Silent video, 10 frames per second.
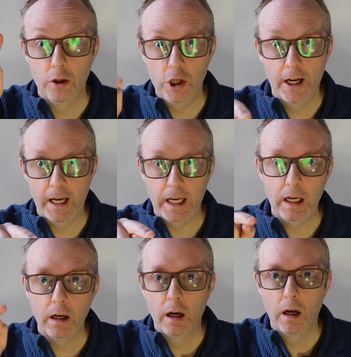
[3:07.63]

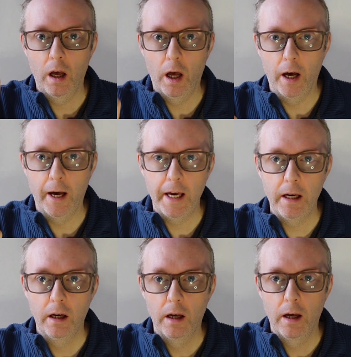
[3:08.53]
J I
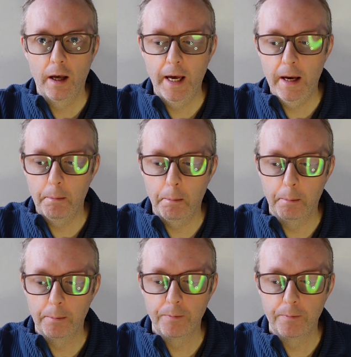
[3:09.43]
M.